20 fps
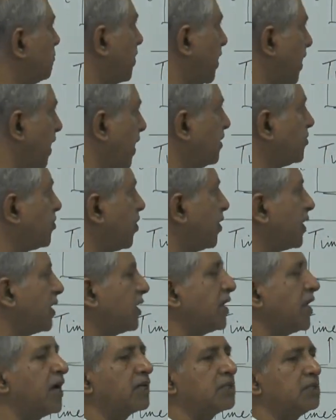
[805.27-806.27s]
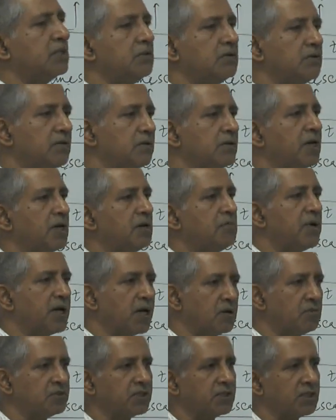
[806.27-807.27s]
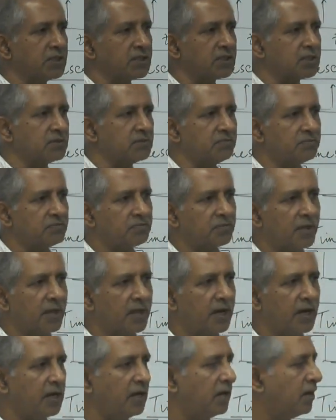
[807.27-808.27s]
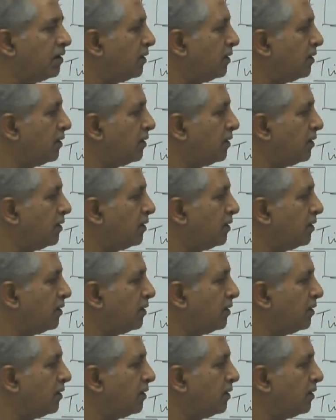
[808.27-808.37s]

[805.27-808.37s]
For a nth order reaction, it becomes this, right?